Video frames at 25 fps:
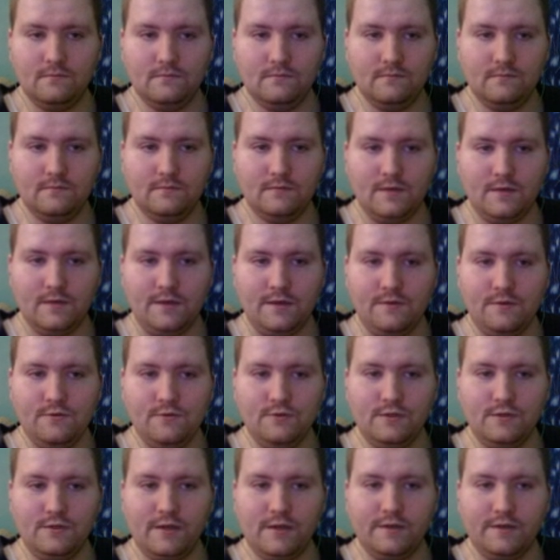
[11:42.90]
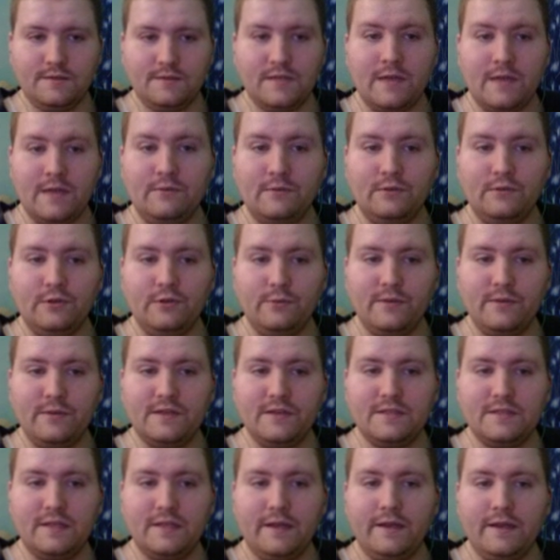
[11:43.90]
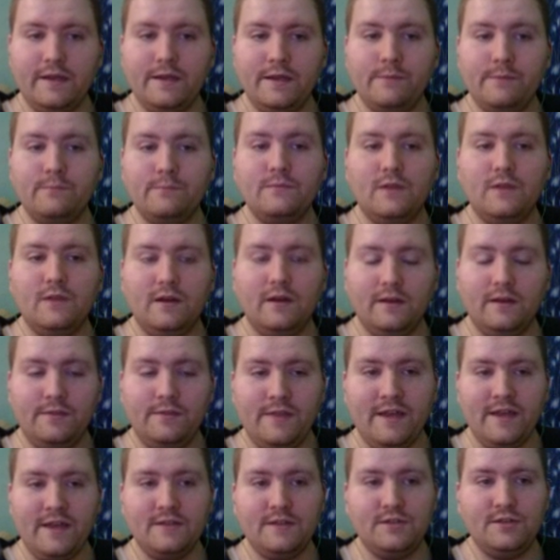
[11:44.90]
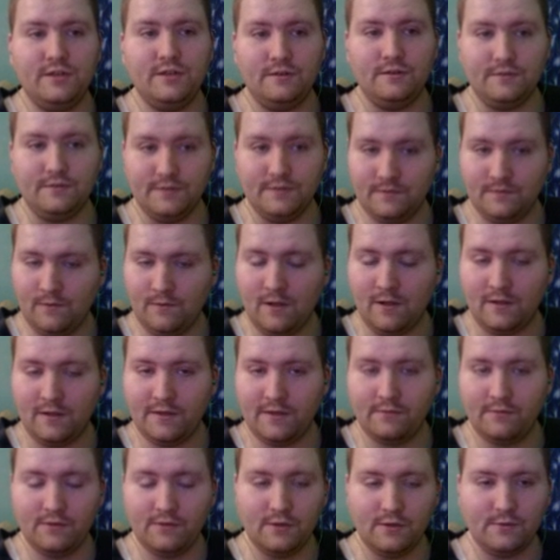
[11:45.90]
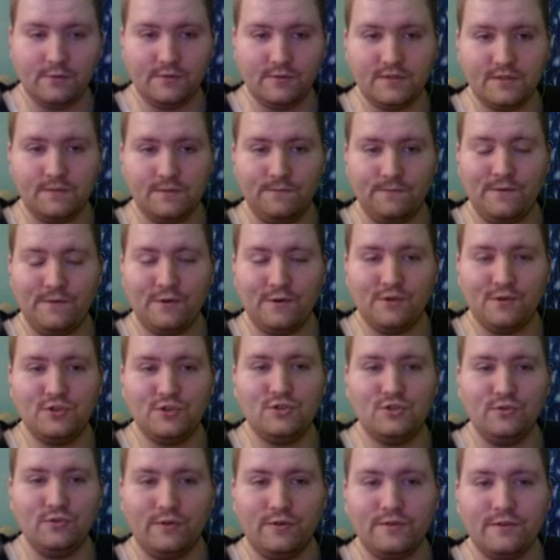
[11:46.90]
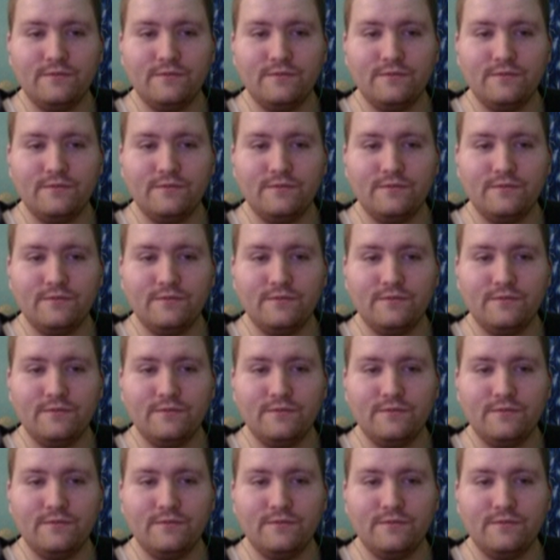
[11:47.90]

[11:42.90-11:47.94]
like usually I can save a little bit of time on that jingle as well, even though it's very short.